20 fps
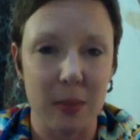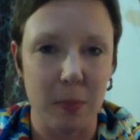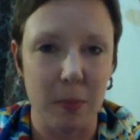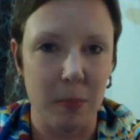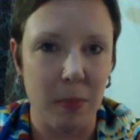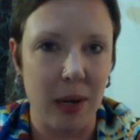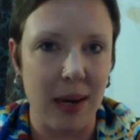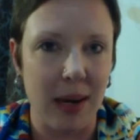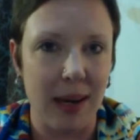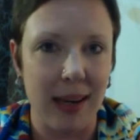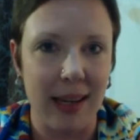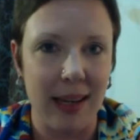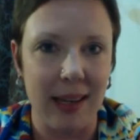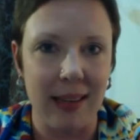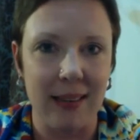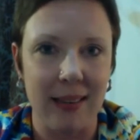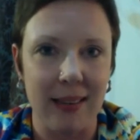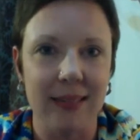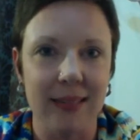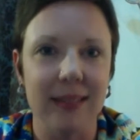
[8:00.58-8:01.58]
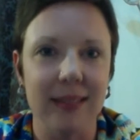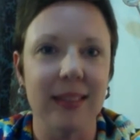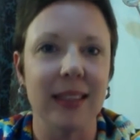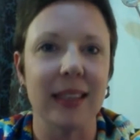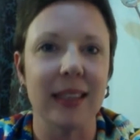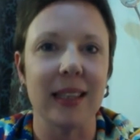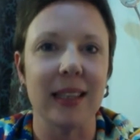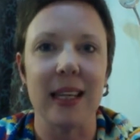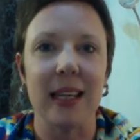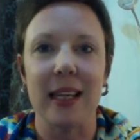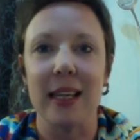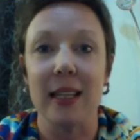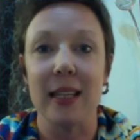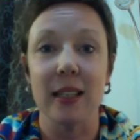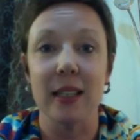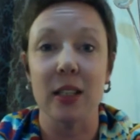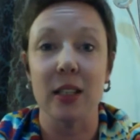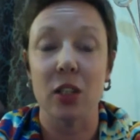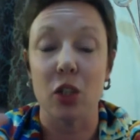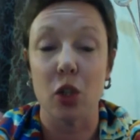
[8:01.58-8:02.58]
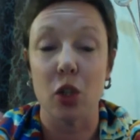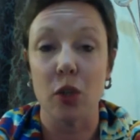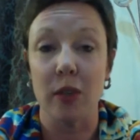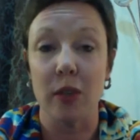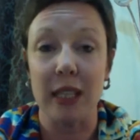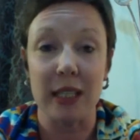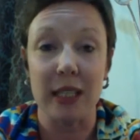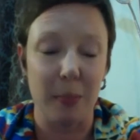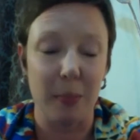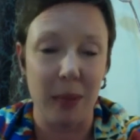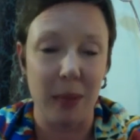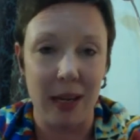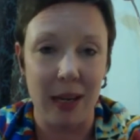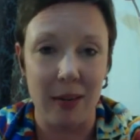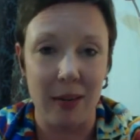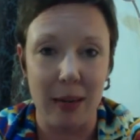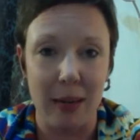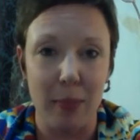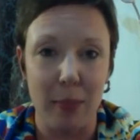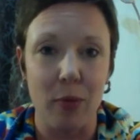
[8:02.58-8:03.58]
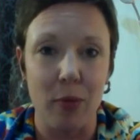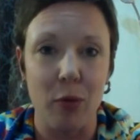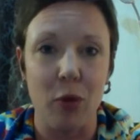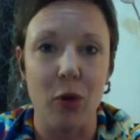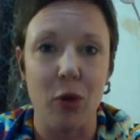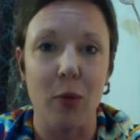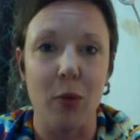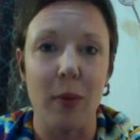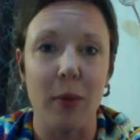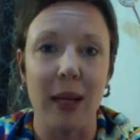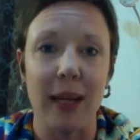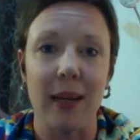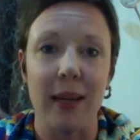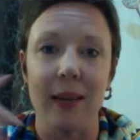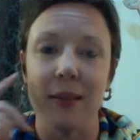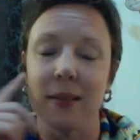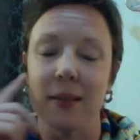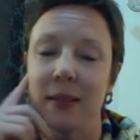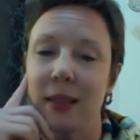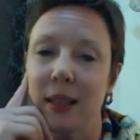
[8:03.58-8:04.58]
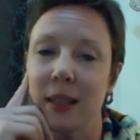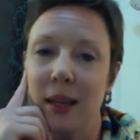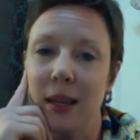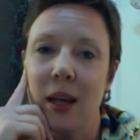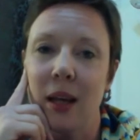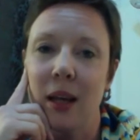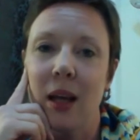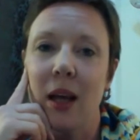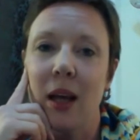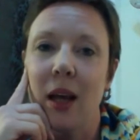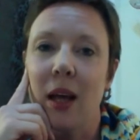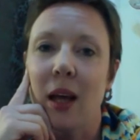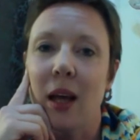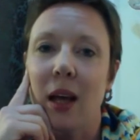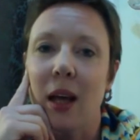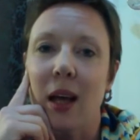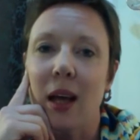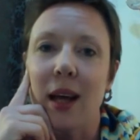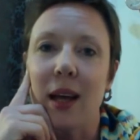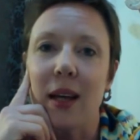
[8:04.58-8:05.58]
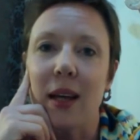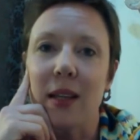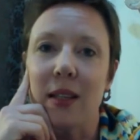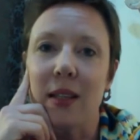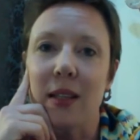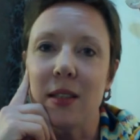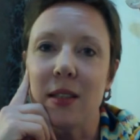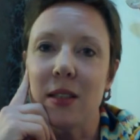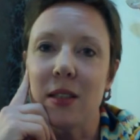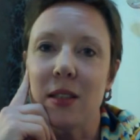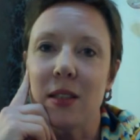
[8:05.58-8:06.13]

by these stories appearing before me. And